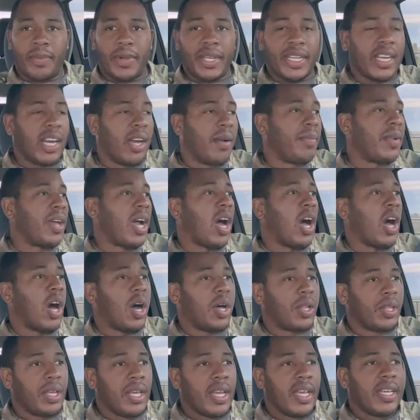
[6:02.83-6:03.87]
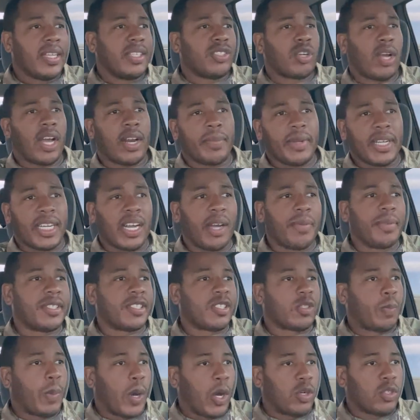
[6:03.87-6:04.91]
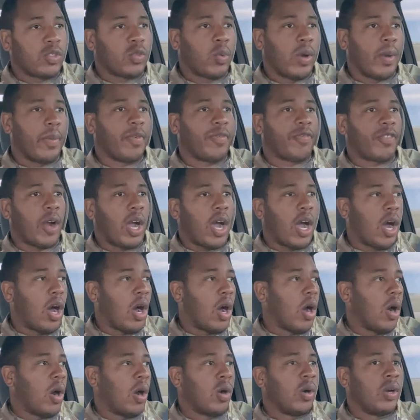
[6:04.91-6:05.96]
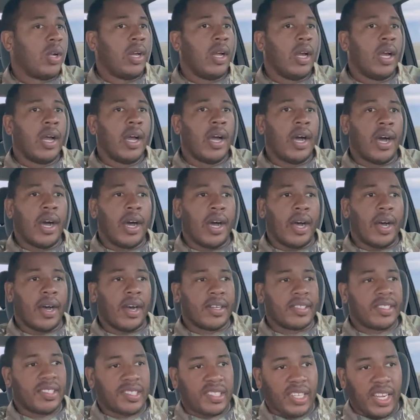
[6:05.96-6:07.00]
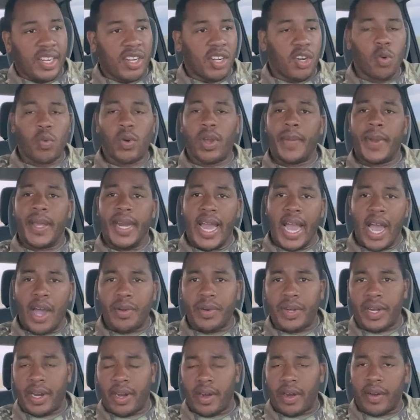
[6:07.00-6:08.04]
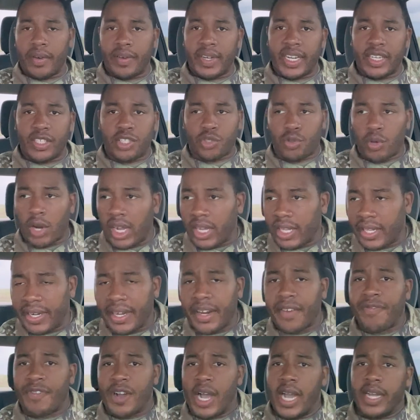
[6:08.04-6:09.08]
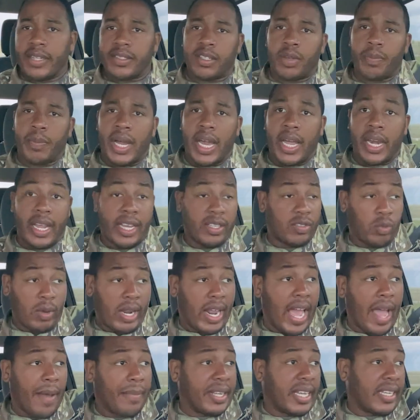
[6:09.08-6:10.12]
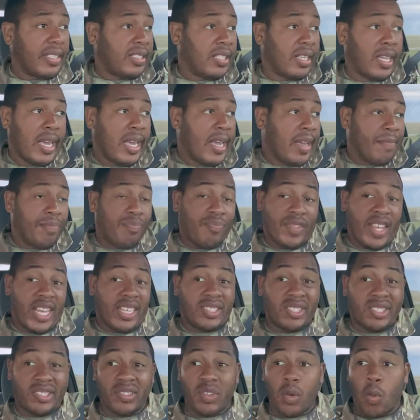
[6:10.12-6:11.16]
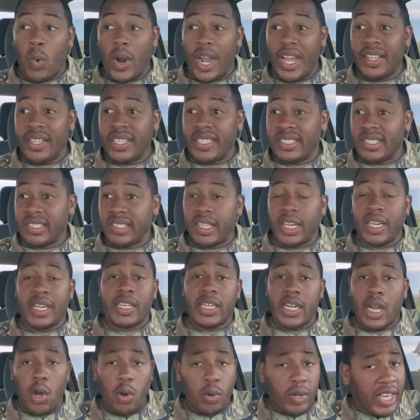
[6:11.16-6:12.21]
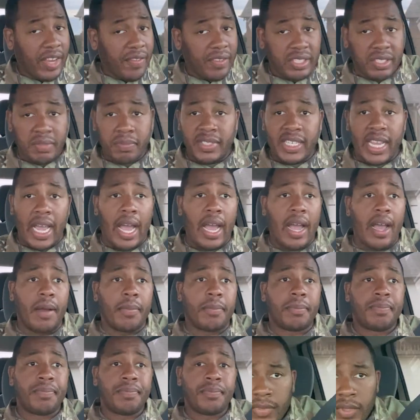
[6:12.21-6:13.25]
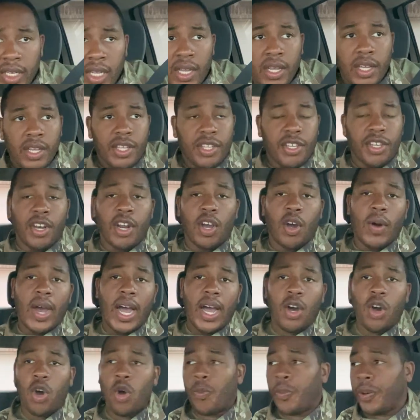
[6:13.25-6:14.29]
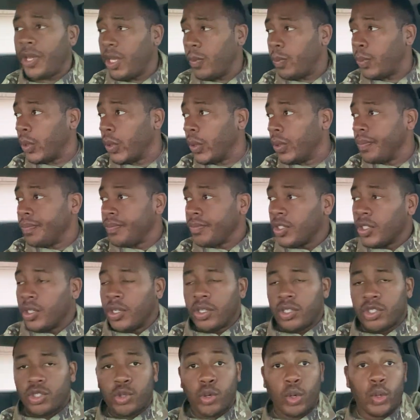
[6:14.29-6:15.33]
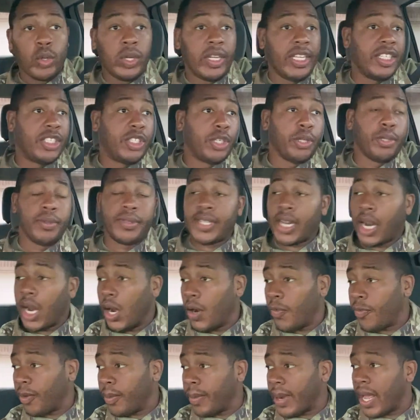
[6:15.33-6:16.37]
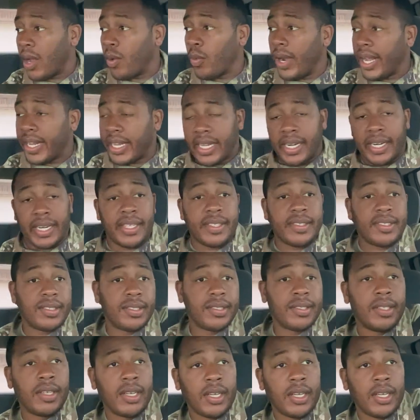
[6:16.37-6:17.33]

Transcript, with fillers: Become the all, try to become the spokeswomen for all uh, single women out there that's struggling to find somebody. That's what happened. That's that's just the way this is gonna go. Give it some time. You know, I hope people truly do turn from their wickedness.